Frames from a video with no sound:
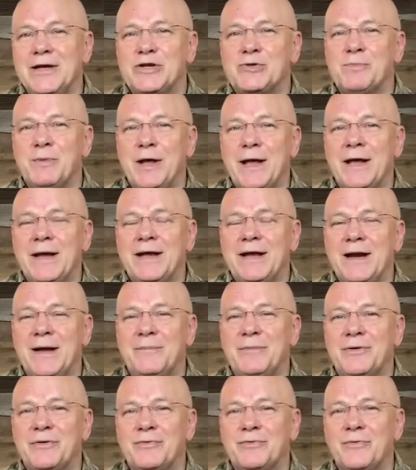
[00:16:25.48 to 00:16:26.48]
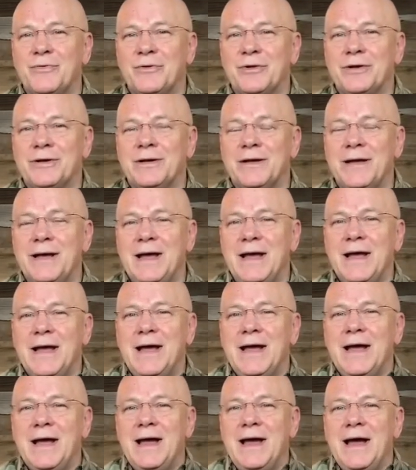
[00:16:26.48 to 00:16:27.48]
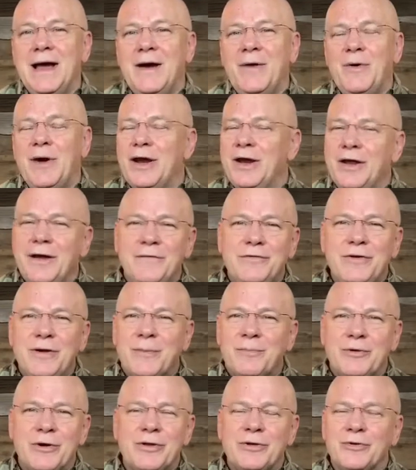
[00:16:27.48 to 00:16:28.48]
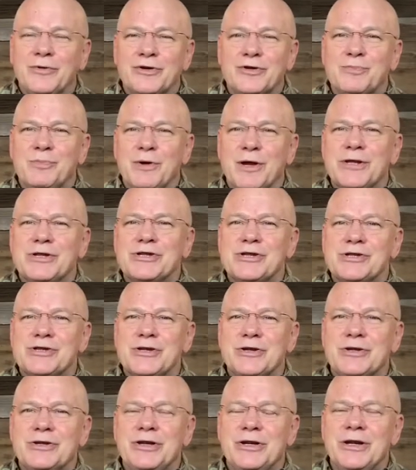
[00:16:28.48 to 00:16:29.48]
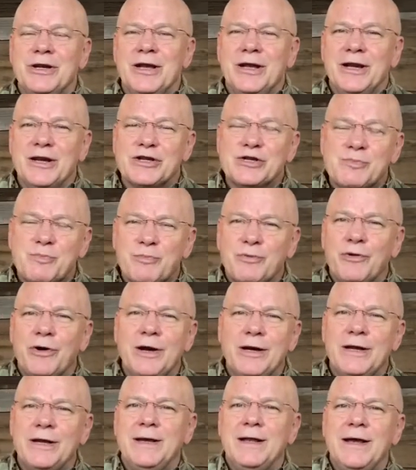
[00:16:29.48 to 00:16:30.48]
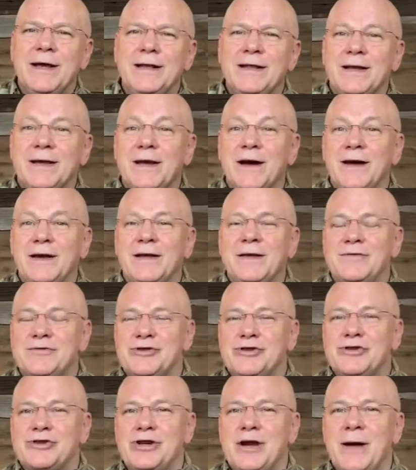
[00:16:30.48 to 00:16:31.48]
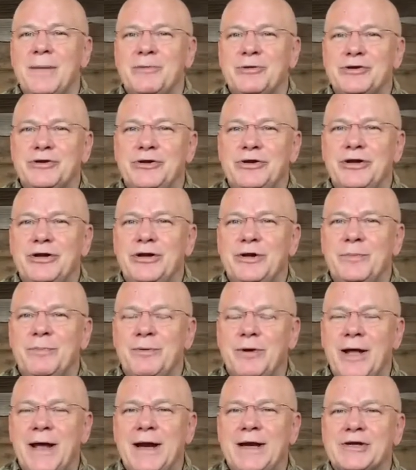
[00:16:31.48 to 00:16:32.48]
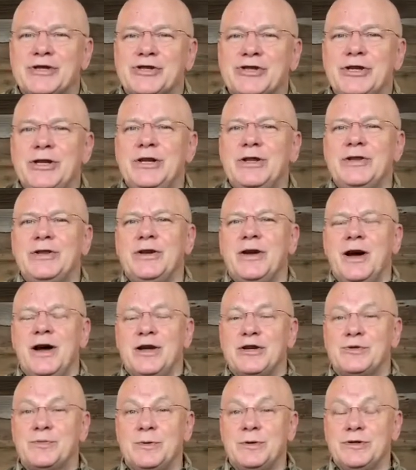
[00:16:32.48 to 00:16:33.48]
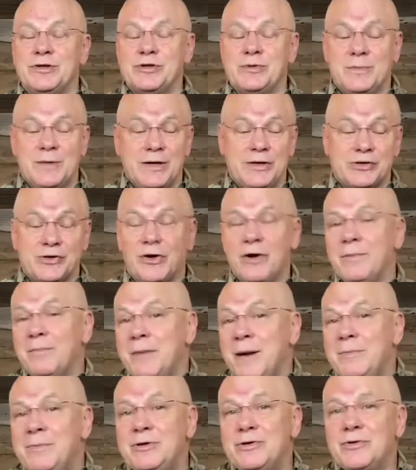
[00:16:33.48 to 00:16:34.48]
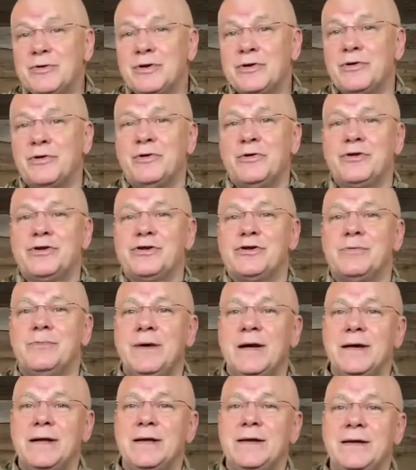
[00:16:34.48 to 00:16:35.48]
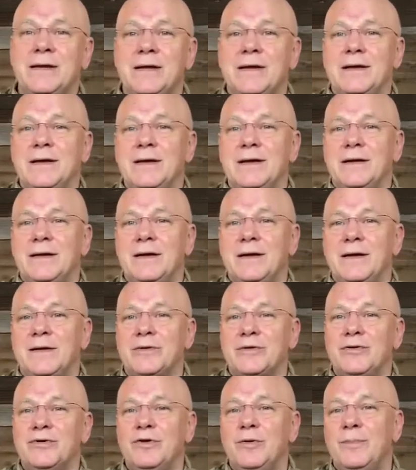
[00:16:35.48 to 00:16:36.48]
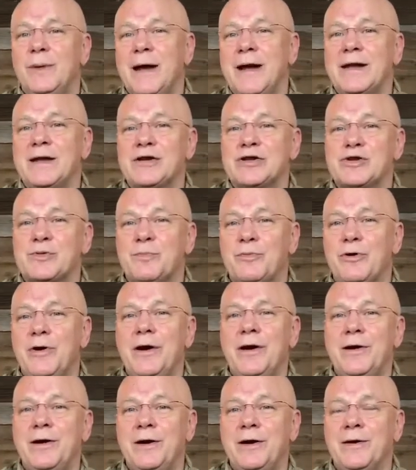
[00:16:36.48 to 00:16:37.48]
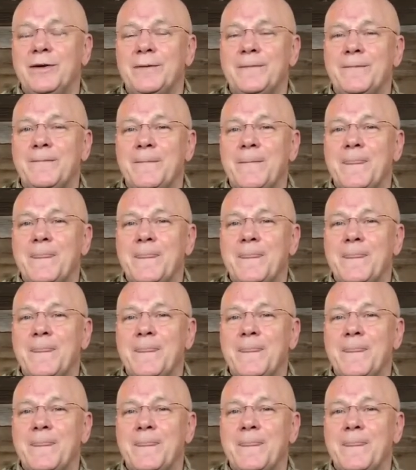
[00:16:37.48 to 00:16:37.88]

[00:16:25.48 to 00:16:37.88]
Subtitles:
his plan cannot be thwarted. Well, I love you. I pray the Lord's blessings on you today. Let's pray today that God gives us an opportunity to plant a seed of the gospel in somebody's heart, maybe to encourage somebody through Habakkuk's prayer here,